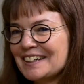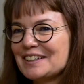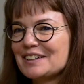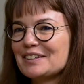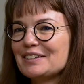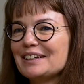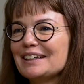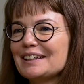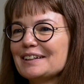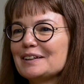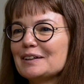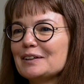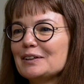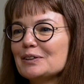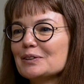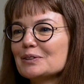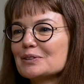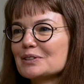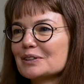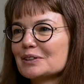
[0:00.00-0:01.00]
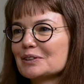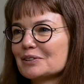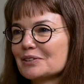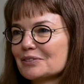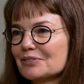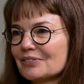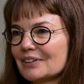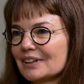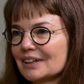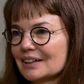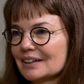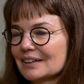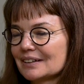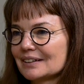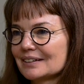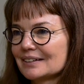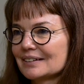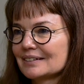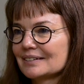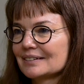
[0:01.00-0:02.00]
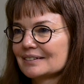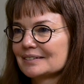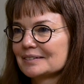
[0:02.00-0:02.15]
You need the user to defend it.